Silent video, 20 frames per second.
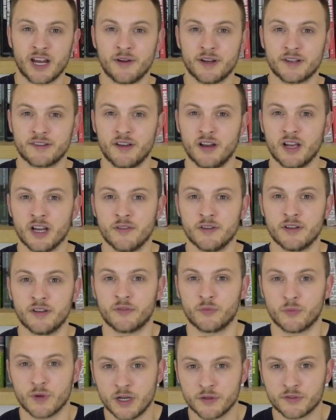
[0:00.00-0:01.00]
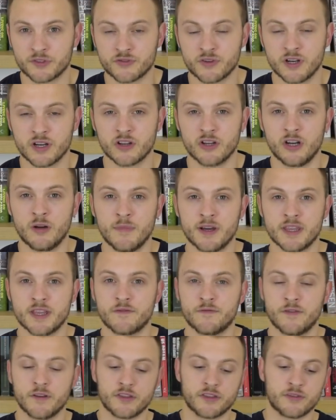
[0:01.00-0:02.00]
Eric Dier in as well to try and combat
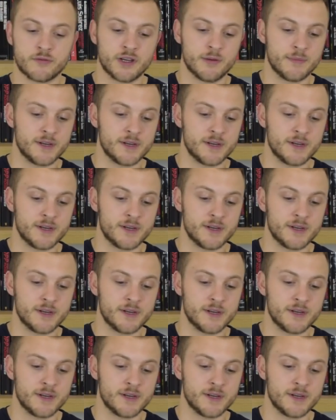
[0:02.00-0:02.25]
that front three?